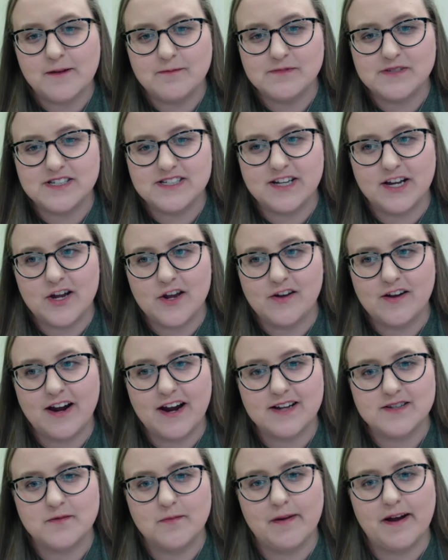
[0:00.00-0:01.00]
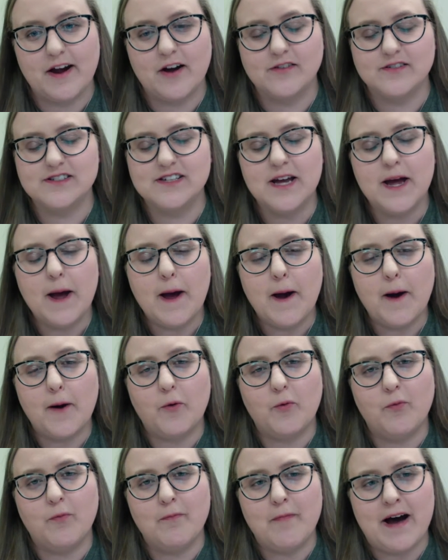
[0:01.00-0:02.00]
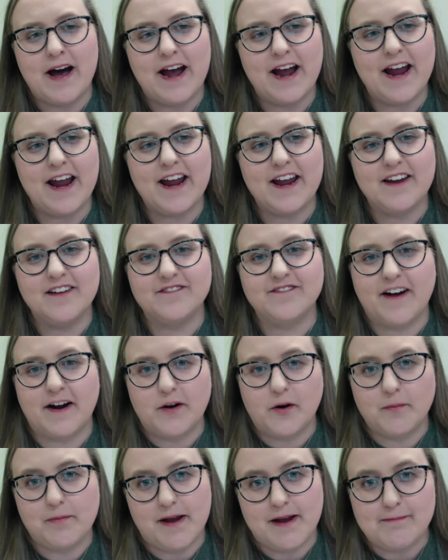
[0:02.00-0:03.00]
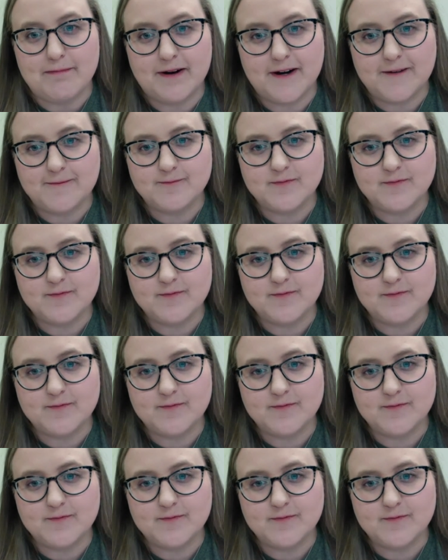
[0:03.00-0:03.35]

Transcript: to tell you guys about my final paper.